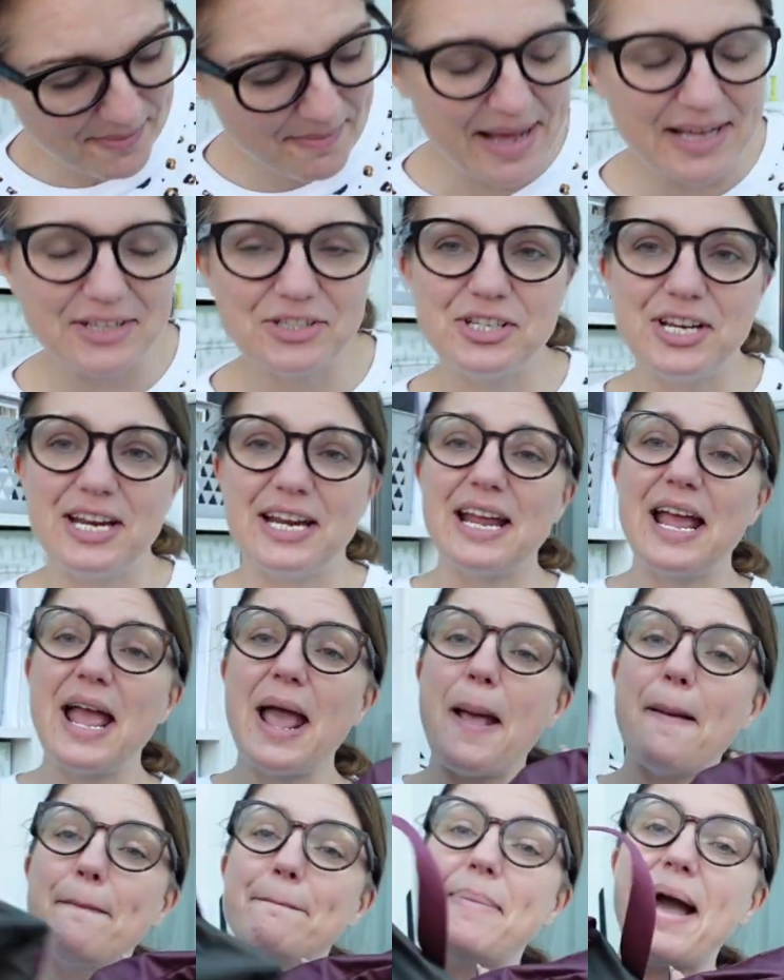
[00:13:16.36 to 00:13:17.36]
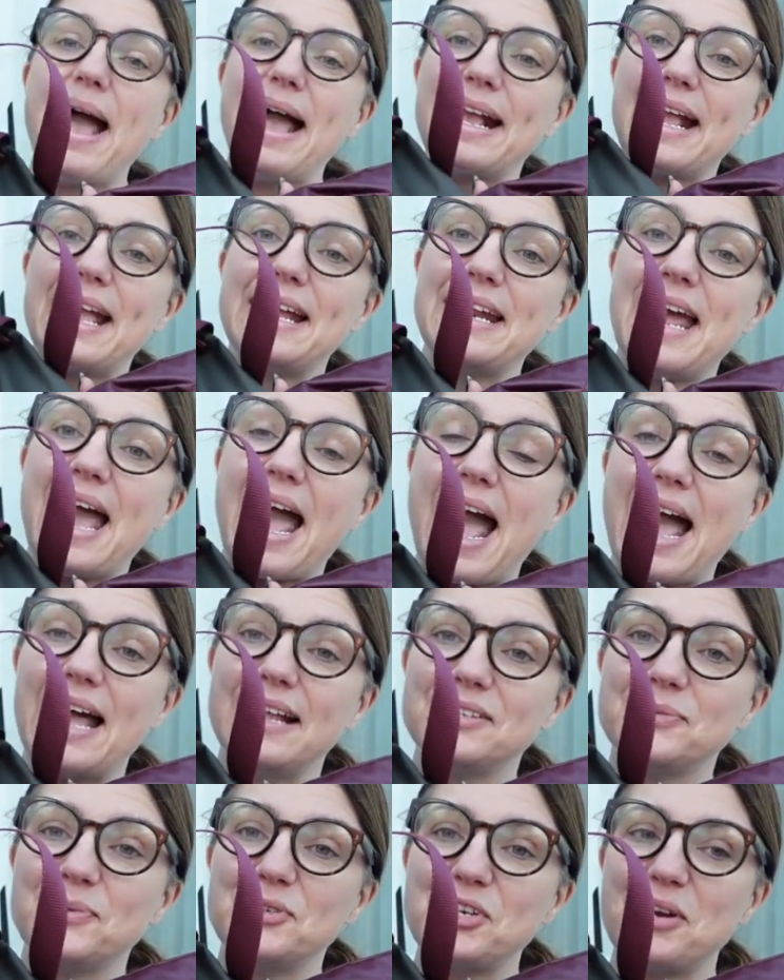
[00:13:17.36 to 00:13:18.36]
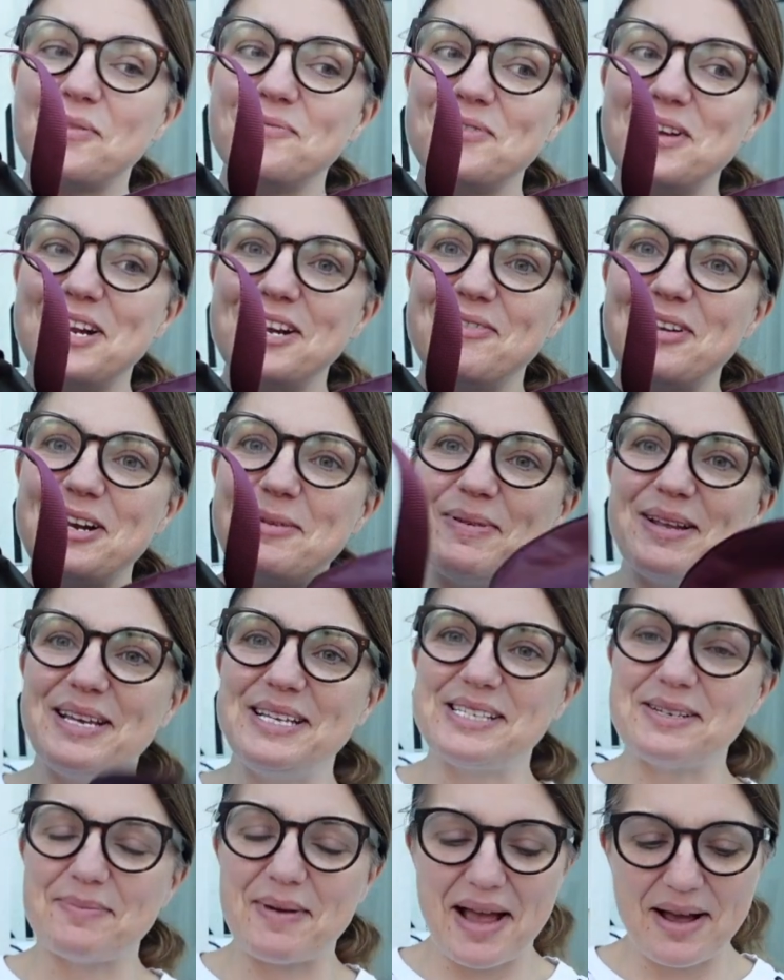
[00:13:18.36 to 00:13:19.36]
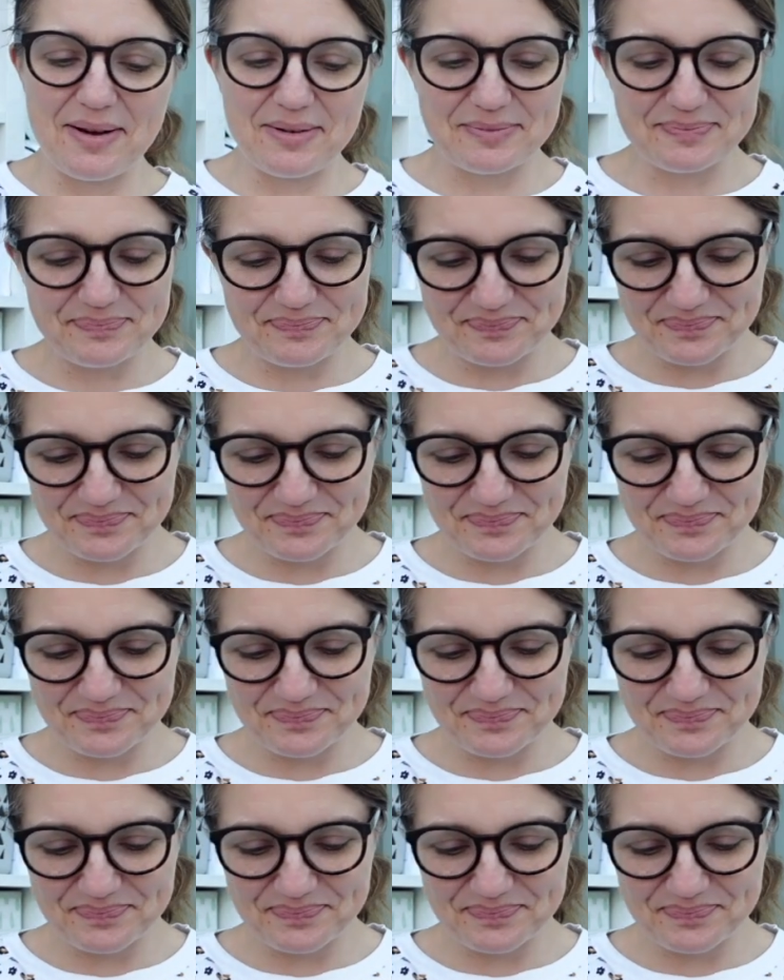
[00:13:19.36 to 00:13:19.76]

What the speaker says: a matching bag and hat, which I'm really, really pleased about.